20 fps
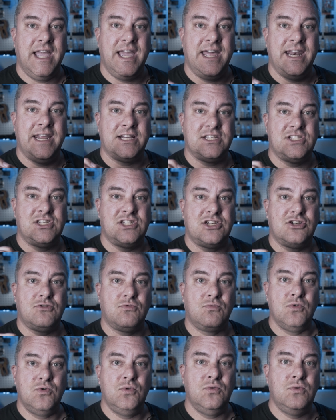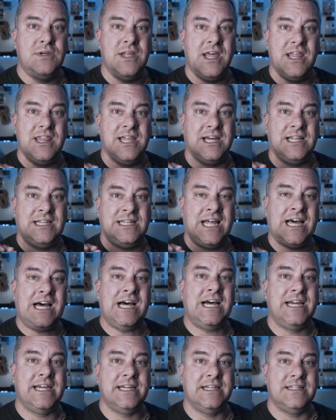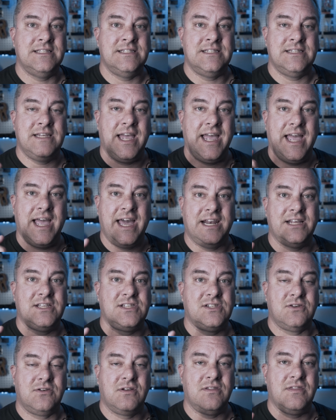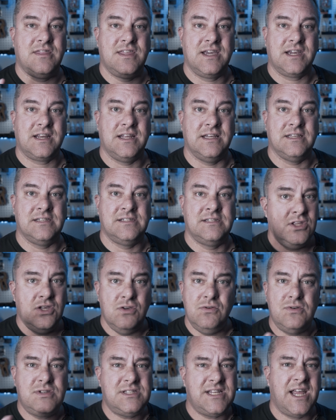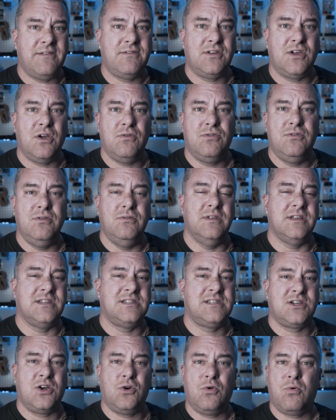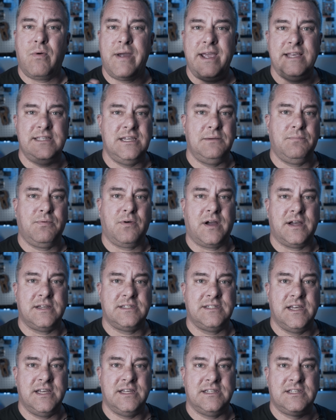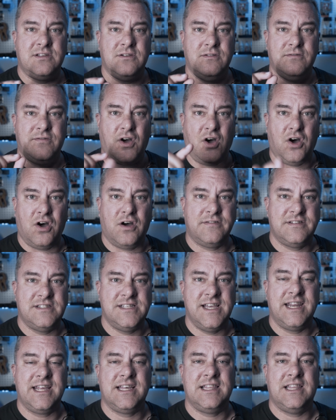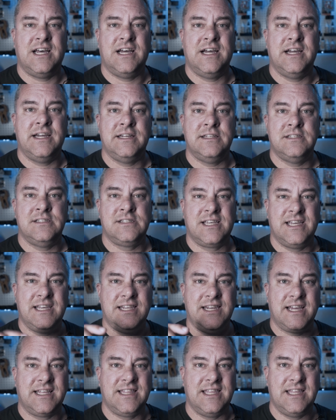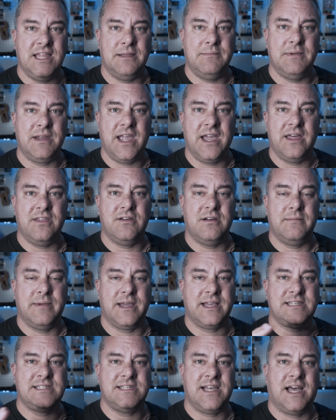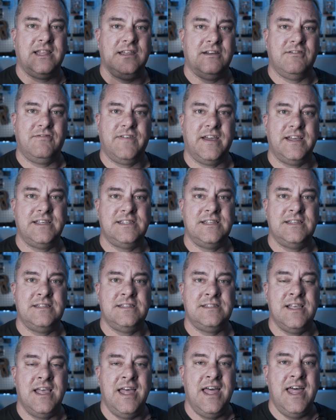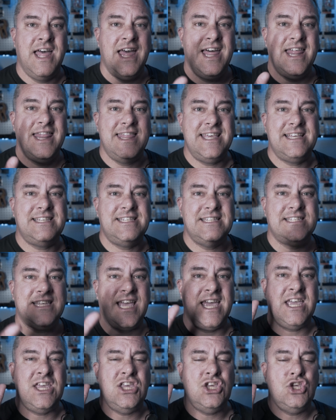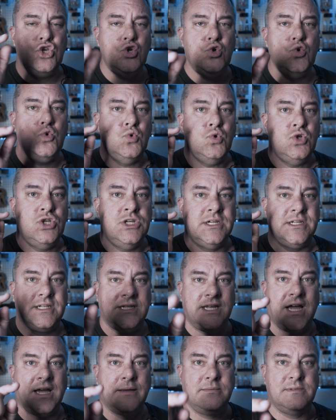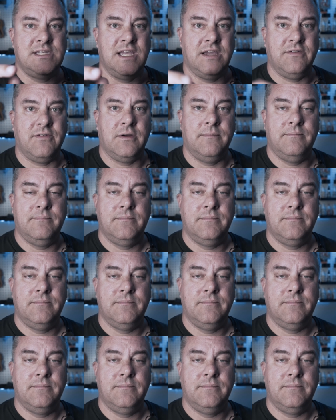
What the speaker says: and extrude the lines at a certain thickness. You used to have to go through this crazy process of offsetting lines, connecting them together to make solid faces. This is a huge time saver.